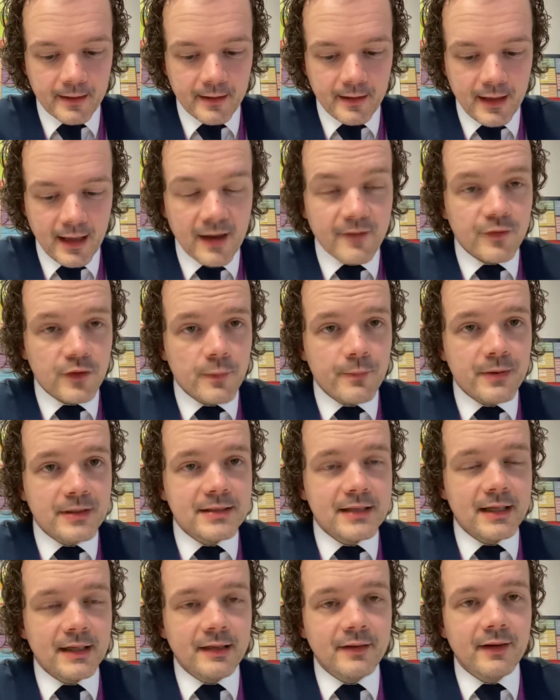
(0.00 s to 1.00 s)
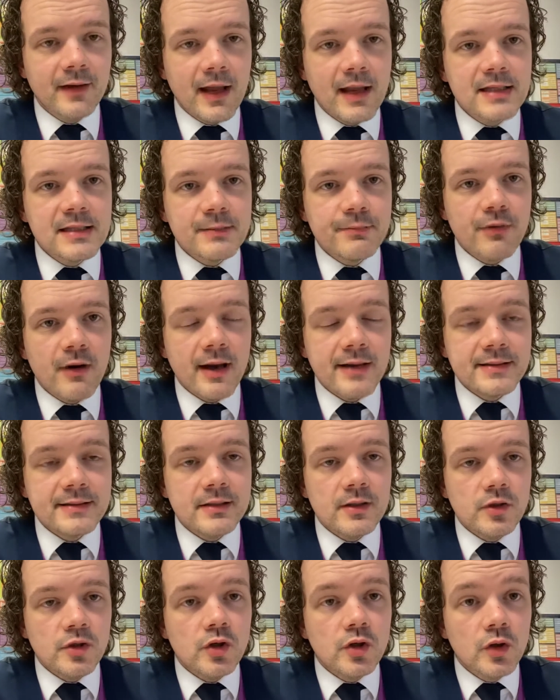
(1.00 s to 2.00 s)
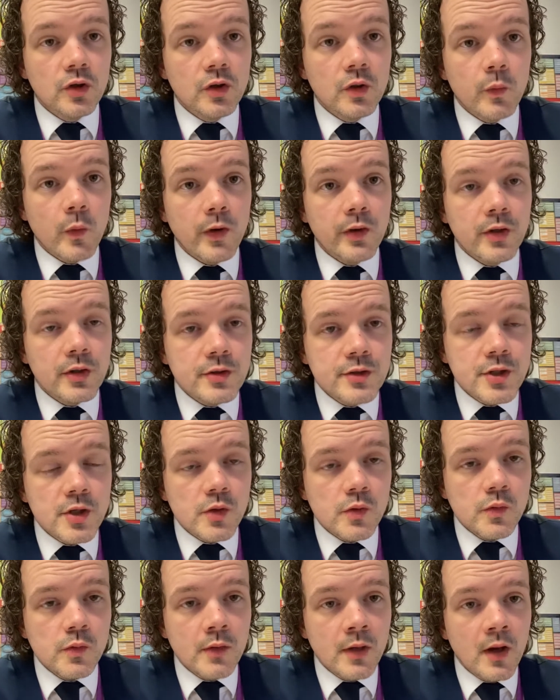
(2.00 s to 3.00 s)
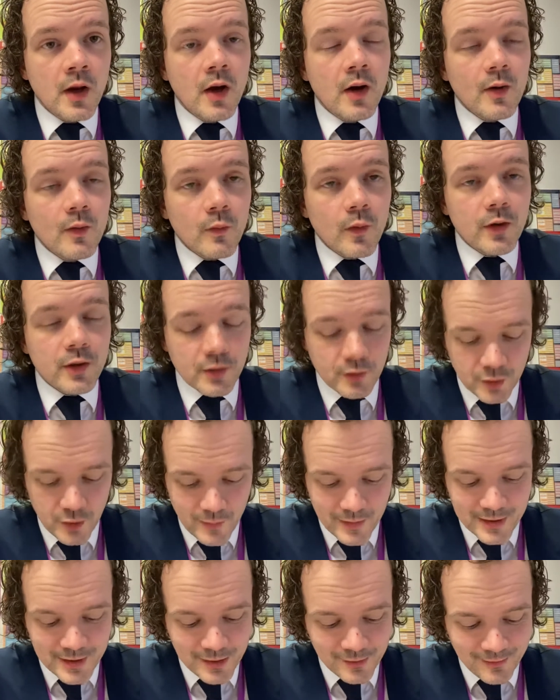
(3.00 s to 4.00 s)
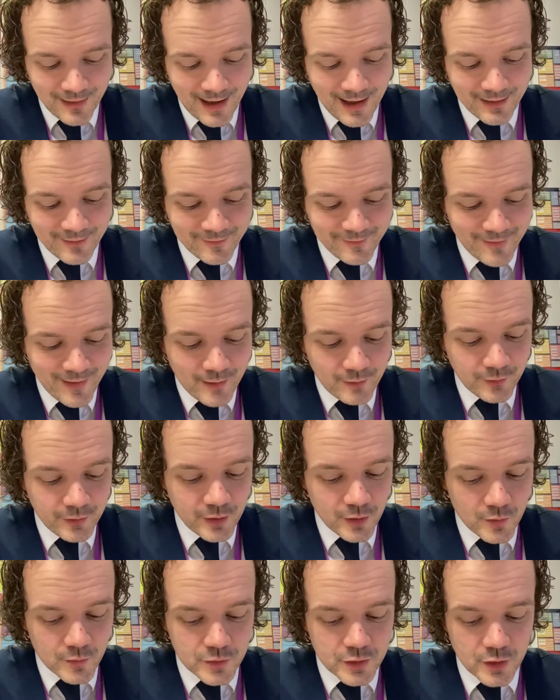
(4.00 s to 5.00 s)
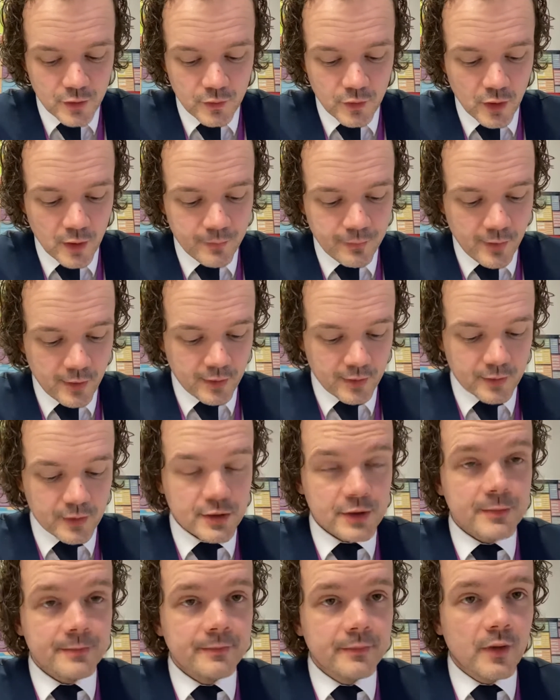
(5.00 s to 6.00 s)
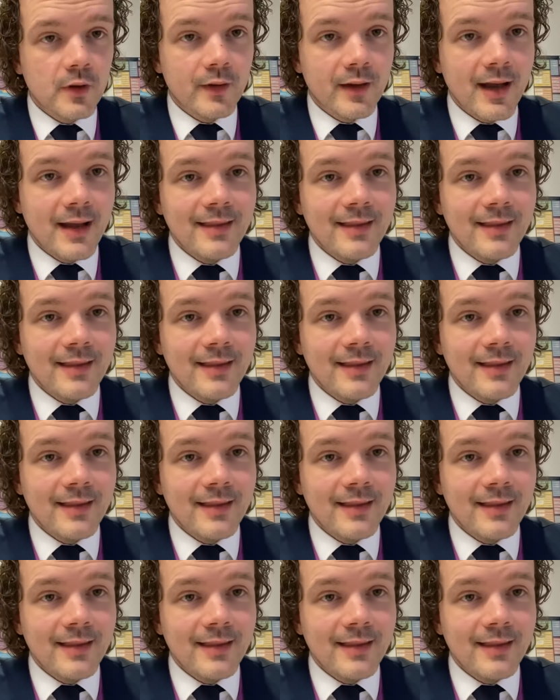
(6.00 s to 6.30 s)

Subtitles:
If you're particularly enterprising and you're good at what you do, what you'll do is you'll add value to your products, okay?